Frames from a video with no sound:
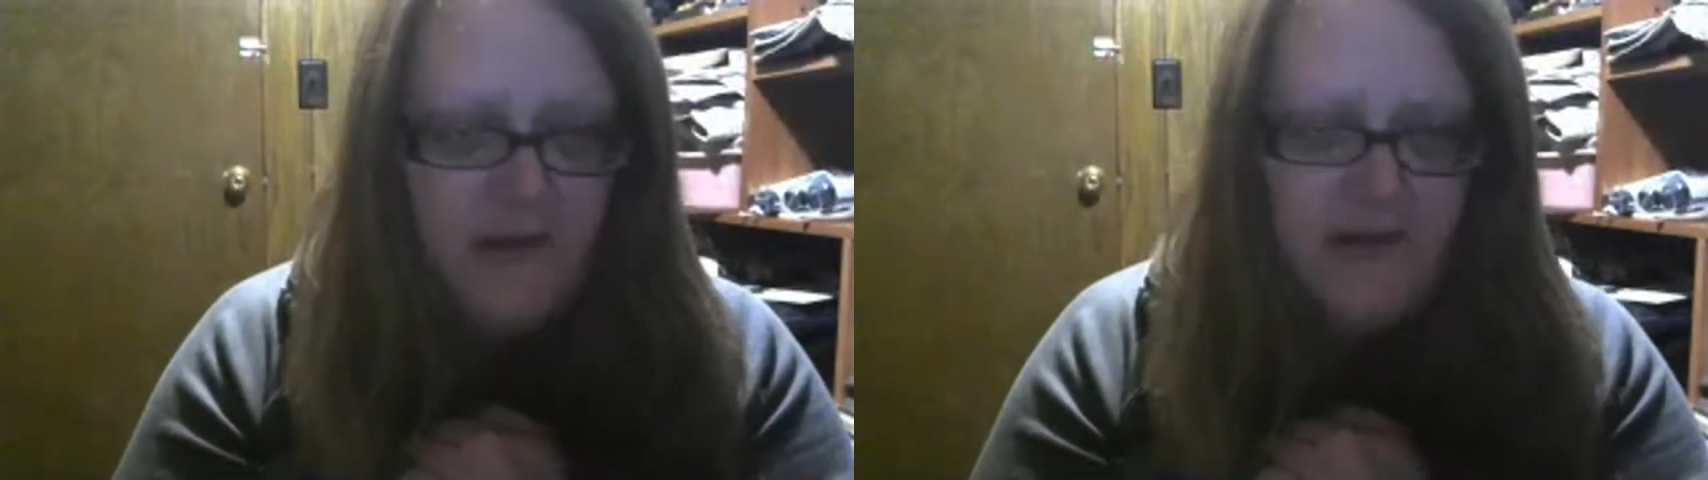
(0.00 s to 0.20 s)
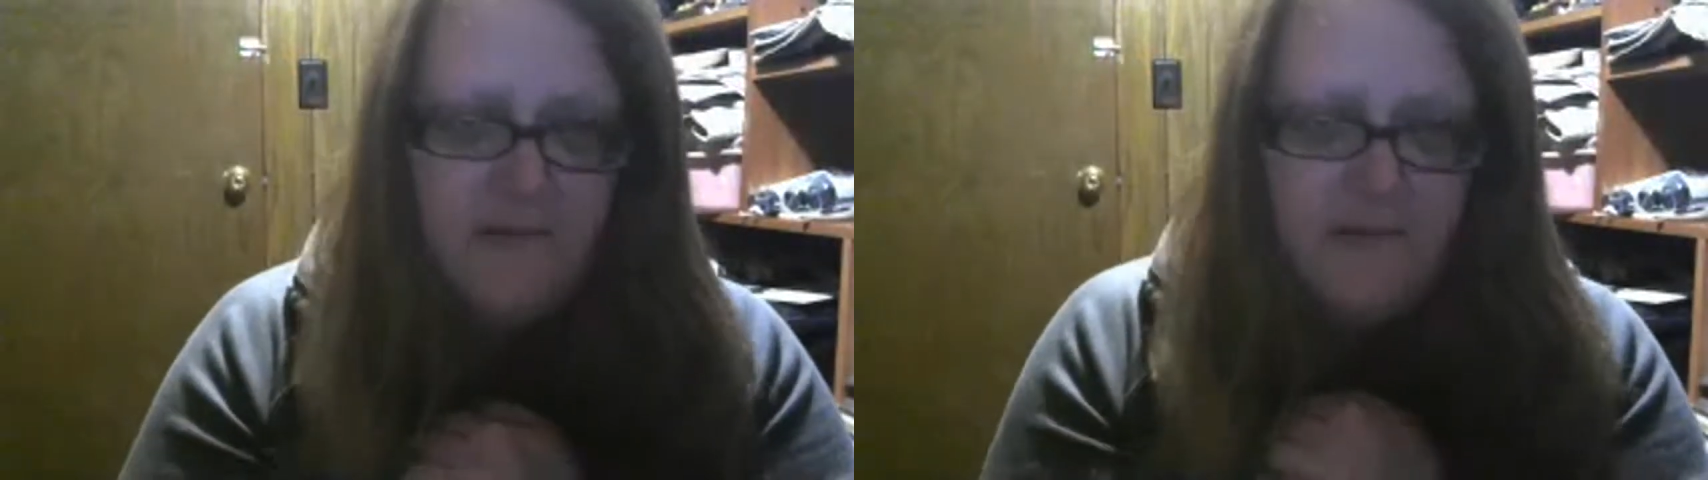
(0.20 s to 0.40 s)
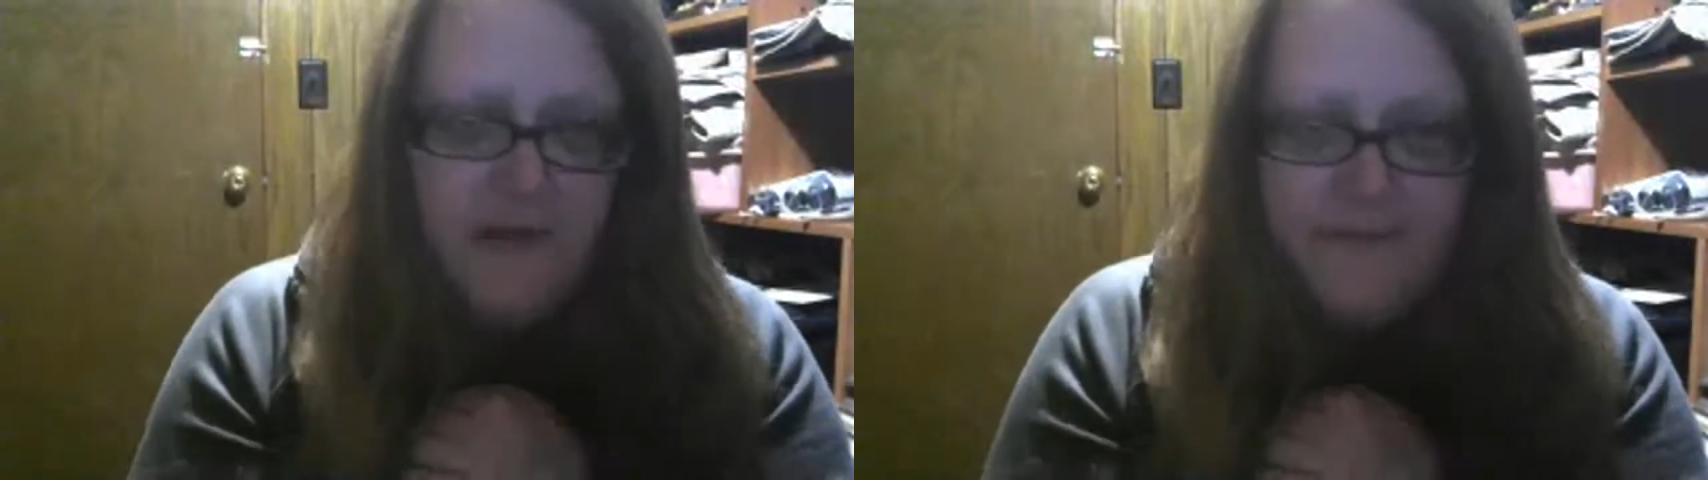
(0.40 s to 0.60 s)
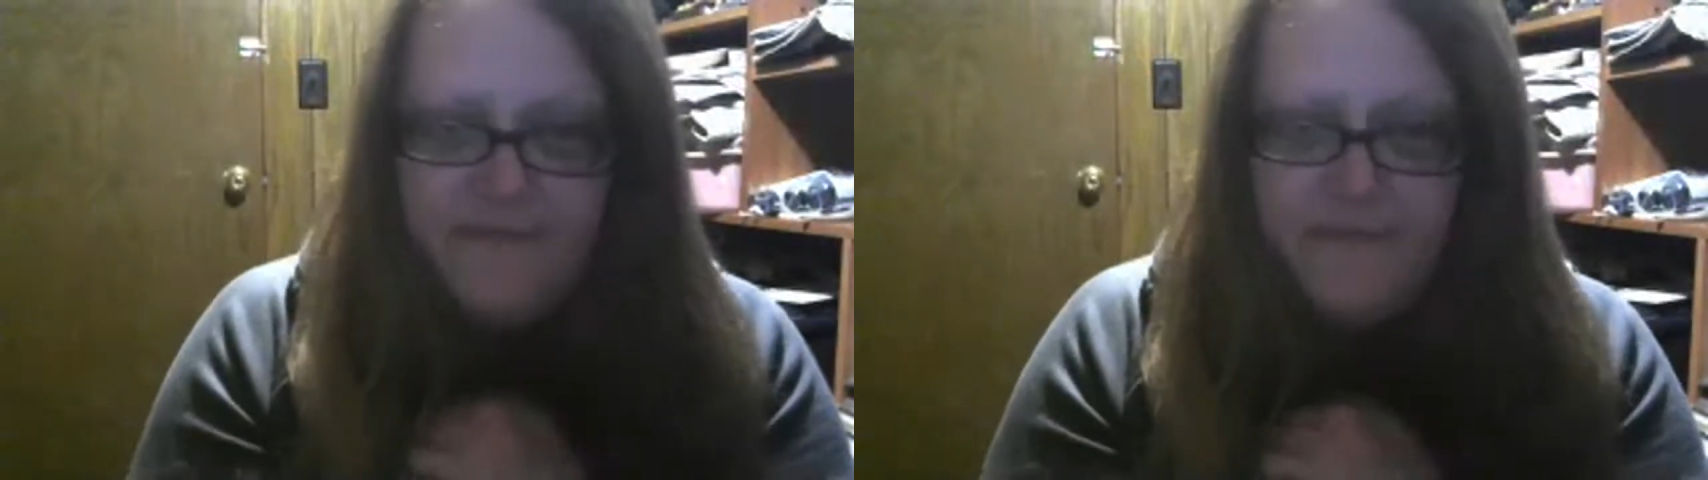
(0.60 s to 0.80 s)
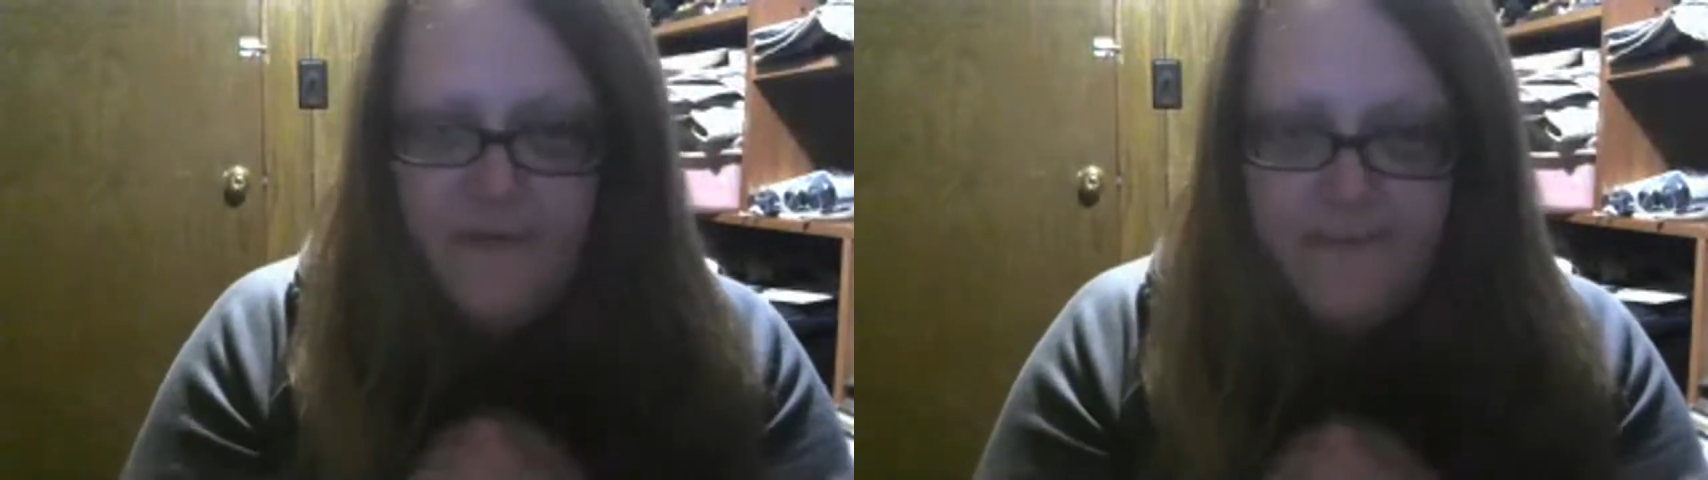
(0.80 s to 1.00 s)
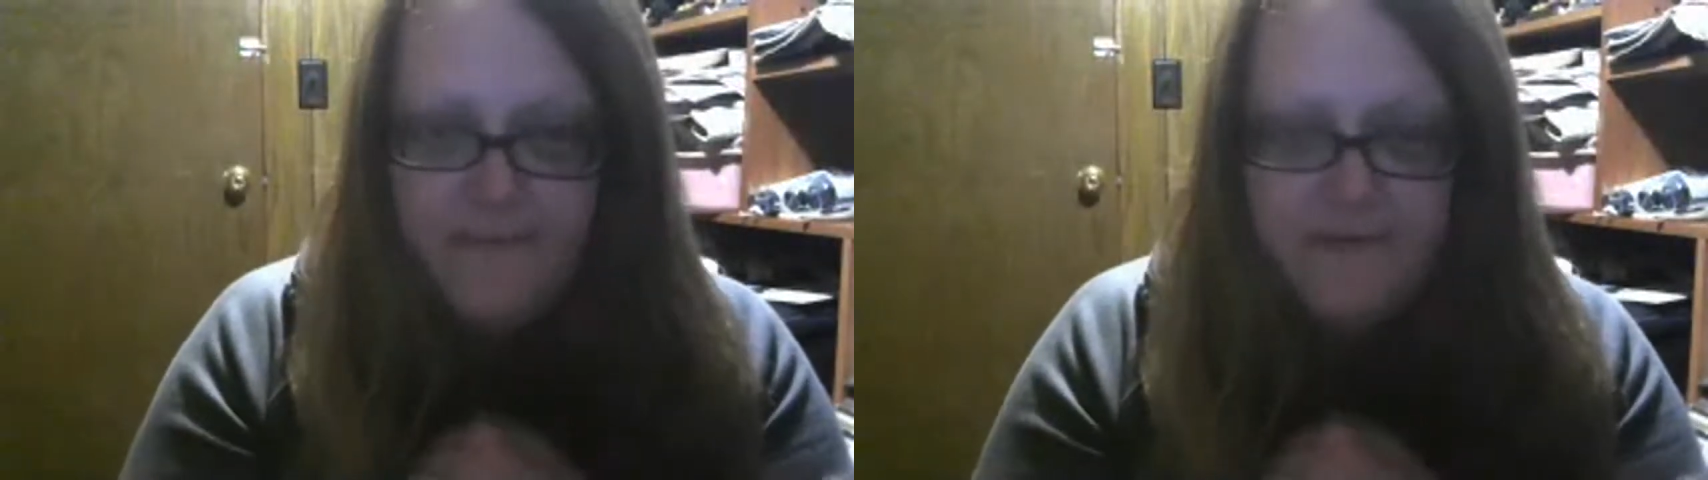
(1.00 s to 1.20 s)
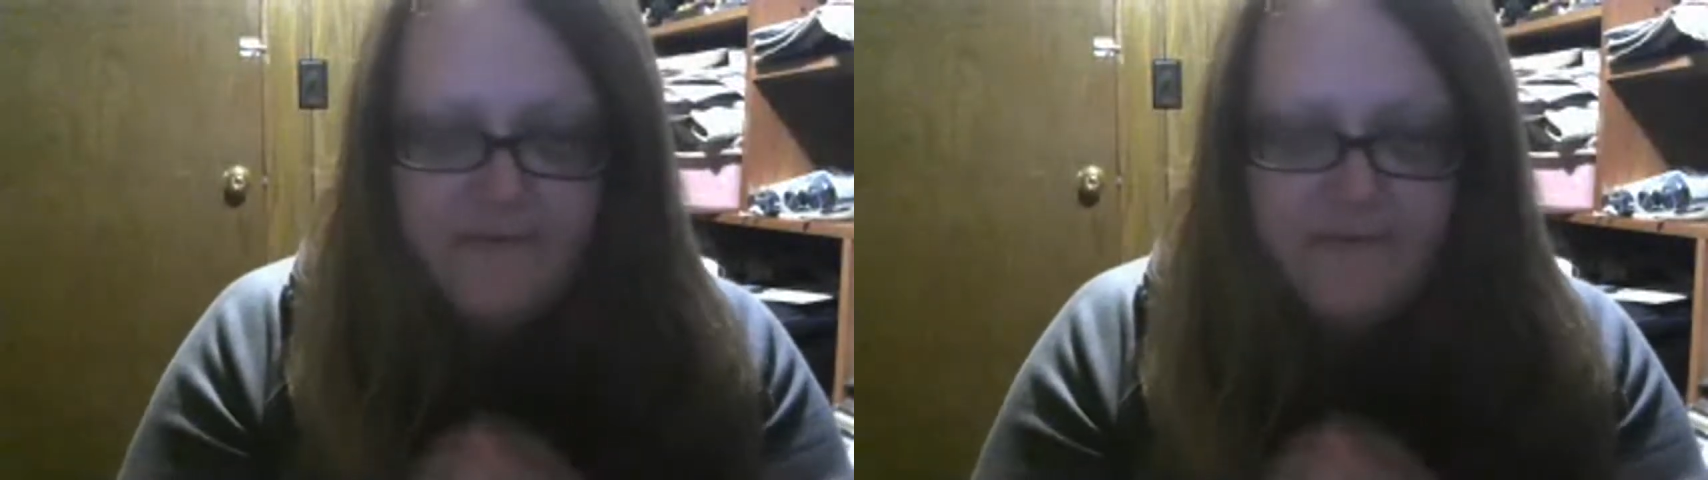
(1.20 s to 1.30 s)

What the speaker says: and it wraps you up like